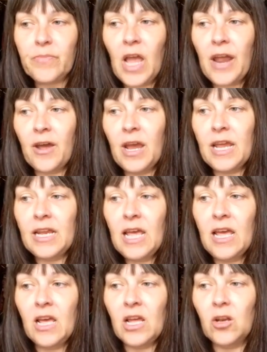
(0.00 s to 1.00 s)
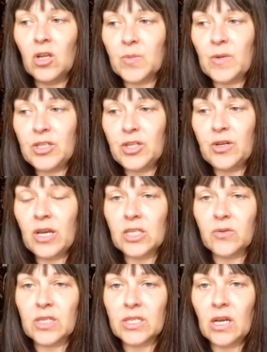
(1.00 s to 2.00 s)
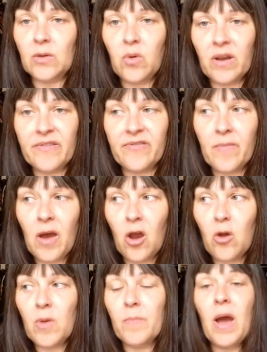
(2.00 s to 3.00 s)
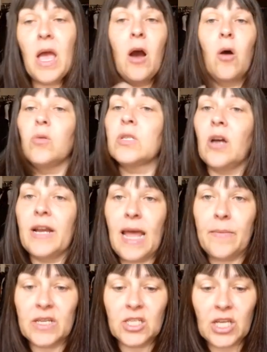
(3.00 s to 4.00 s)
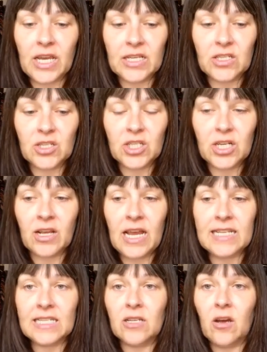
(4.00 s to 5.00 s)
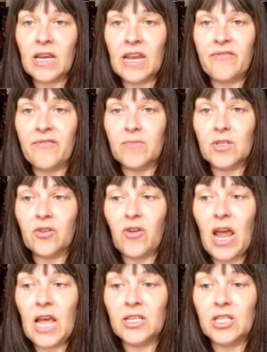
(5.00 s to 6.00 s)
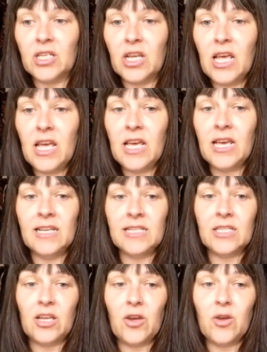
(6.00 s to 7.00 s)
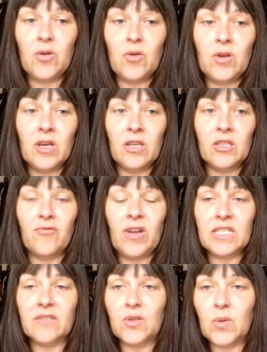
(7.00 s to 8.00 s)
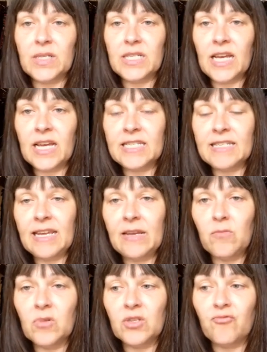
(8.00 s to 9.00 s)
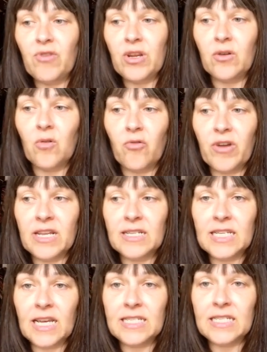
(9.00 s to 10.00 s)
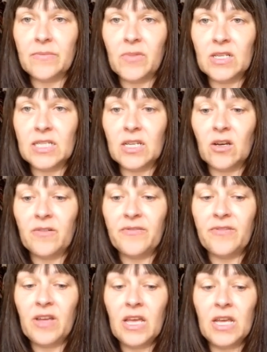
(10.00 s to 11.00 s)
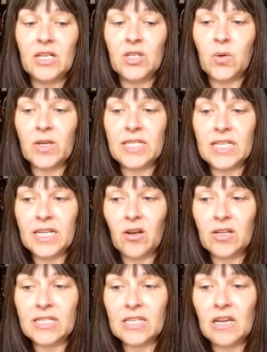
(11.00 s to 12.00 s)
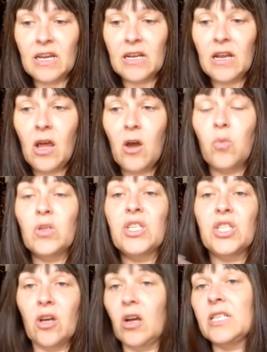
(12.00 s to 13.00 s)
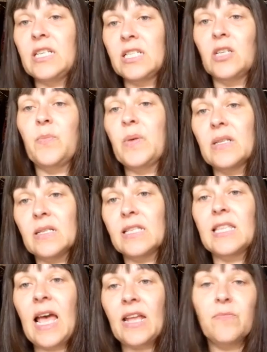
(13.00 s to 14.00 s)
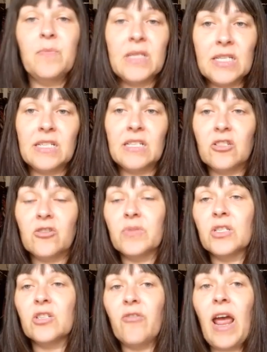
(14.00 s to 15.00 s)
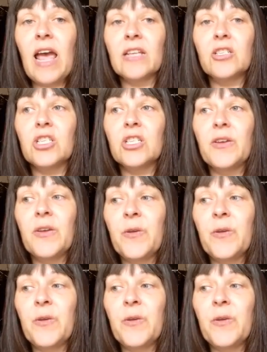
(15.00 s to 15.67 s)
And I lost my studio, so I started working from home, and my whole dynamic changed. I had to start again from scratch. So the rest of 2018 was reorientating myself. 2019 was starting to build that business from scratch.